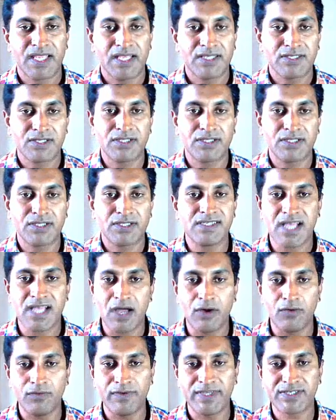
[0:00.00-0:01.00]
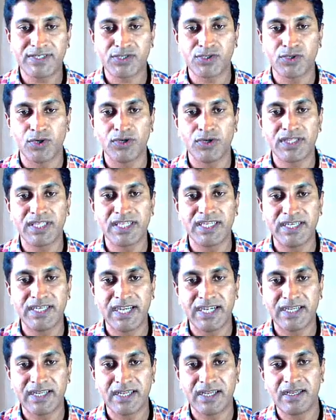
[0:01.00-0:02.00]
So this is how we store the
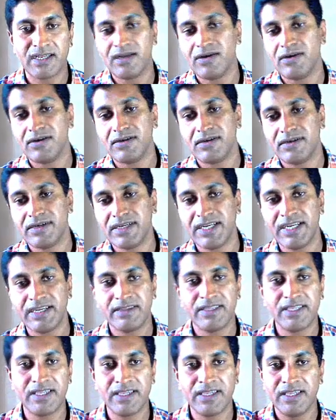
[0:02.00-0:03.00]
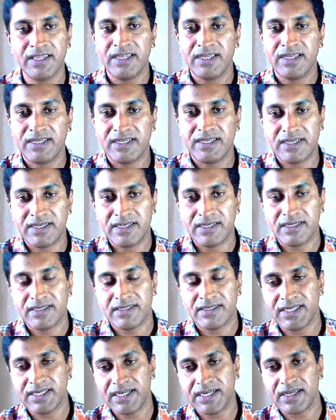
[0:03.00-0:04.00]
data or read the
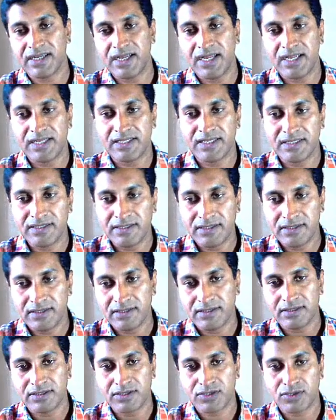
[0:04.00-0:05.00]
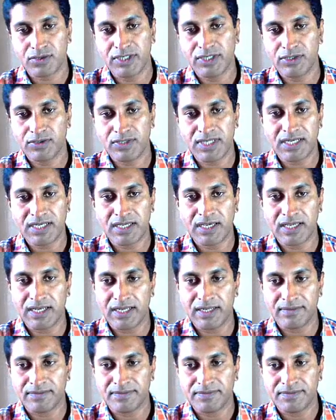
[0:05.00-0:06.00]
data and then store into that
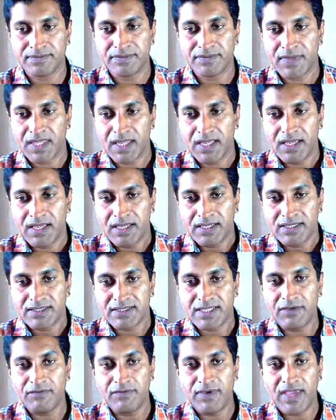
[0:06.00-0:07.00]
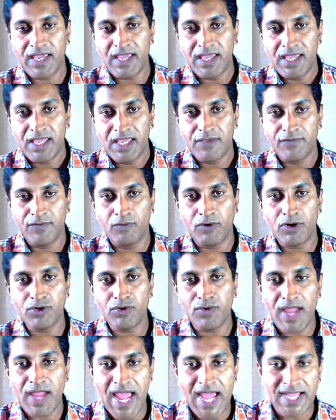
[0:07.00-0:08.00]
array. Same way, if you want
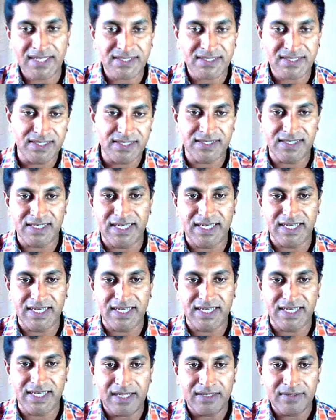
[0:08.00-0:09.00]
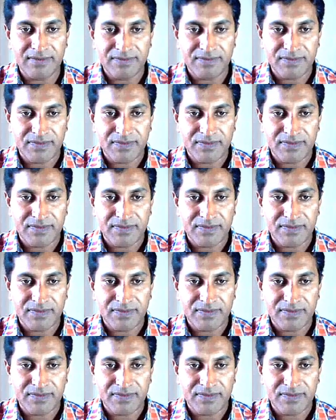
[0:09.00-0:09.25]
to access the data